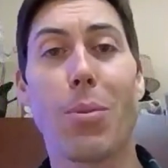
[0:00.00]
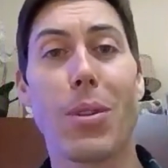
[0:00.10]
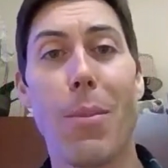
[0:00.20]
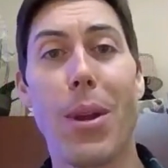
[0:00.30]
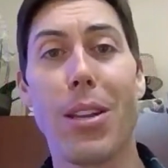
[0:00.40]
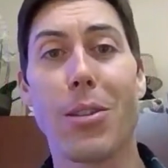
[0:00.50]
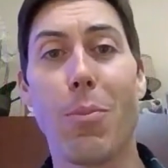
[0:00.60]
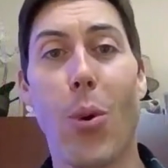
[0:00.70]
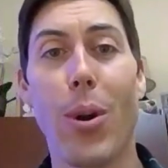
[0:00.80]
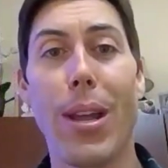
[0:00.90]
with somebody this
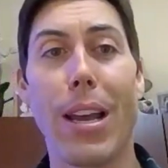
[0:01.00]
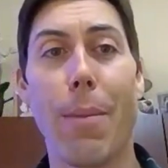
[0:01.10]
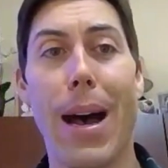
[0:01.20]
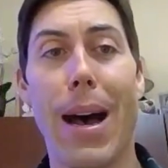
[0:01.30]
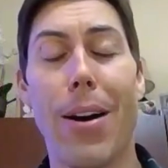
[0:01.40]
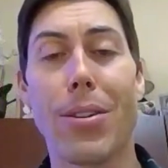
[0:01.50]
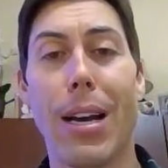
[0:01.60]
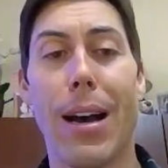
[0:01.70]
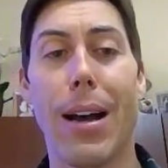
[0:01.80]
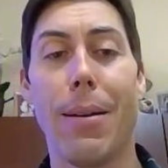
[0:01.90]
morning about
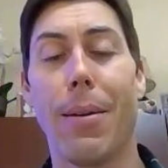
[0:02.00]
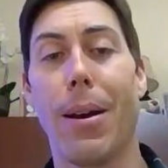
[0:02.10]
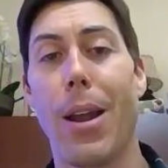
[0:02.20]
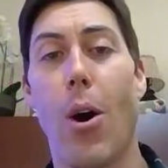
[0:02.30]
an